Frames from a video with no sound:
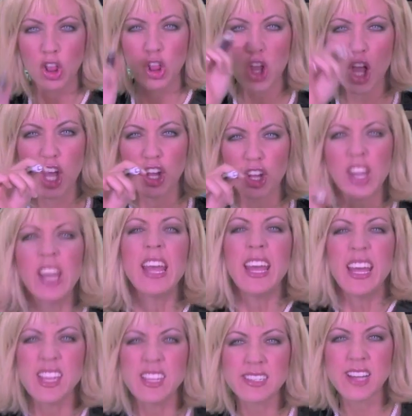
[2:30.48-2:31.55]
Look,
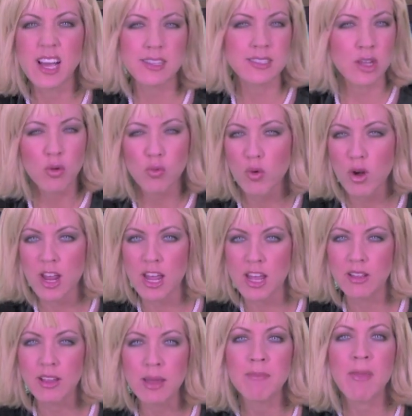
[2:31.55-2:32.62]
it doesn't
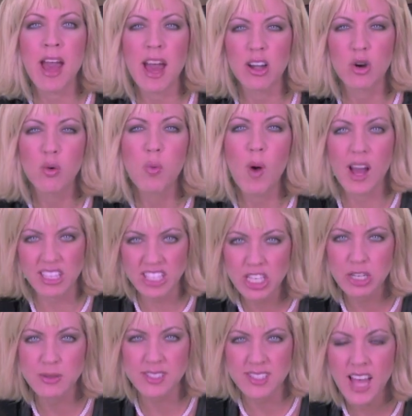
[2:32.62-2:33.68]
really matter what
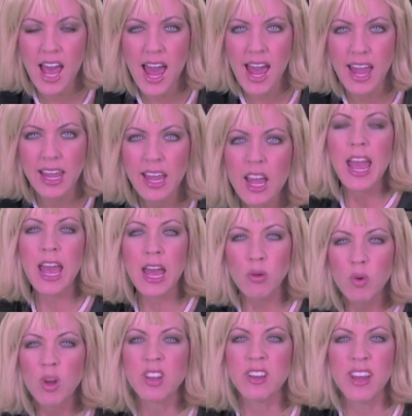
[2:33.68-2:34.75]
you say,
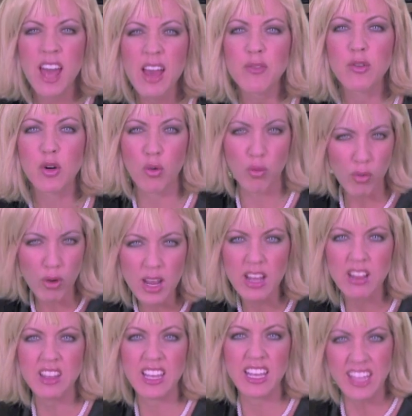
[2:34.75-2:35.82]
and we'll never
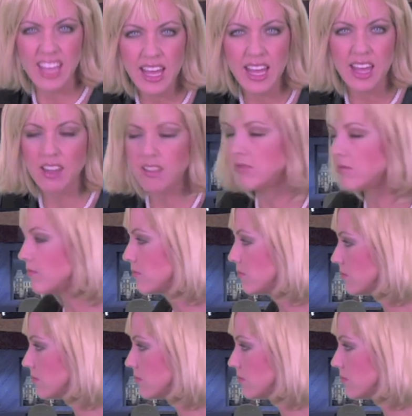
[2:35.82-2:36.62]
really get.